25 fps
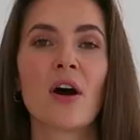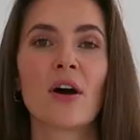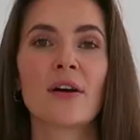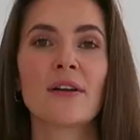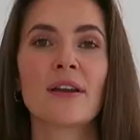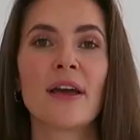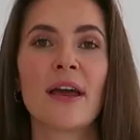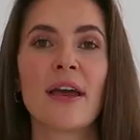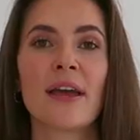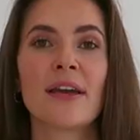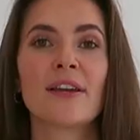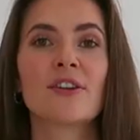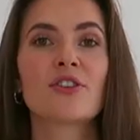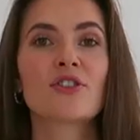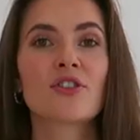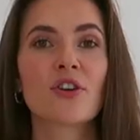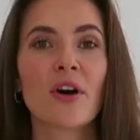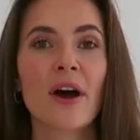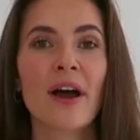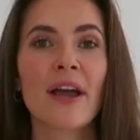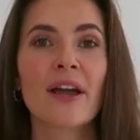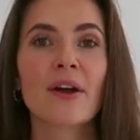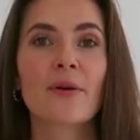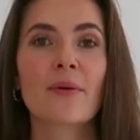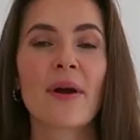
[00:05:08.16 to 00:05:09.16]
on a
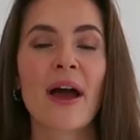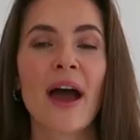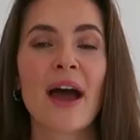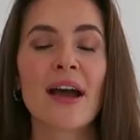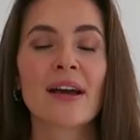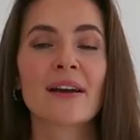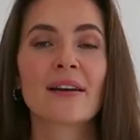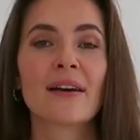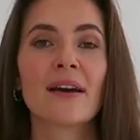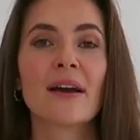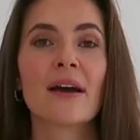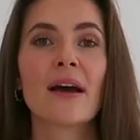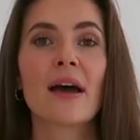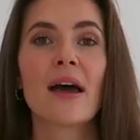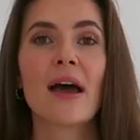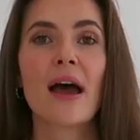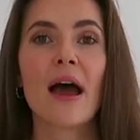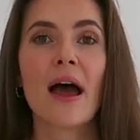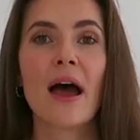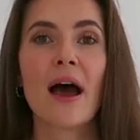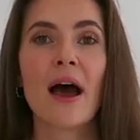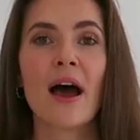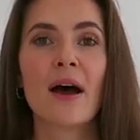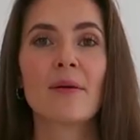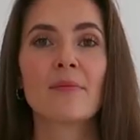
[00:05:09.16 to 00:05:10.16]
drying rack
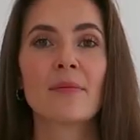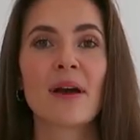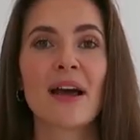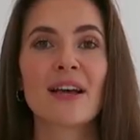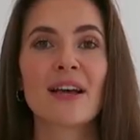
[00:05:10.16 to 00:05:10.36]
um,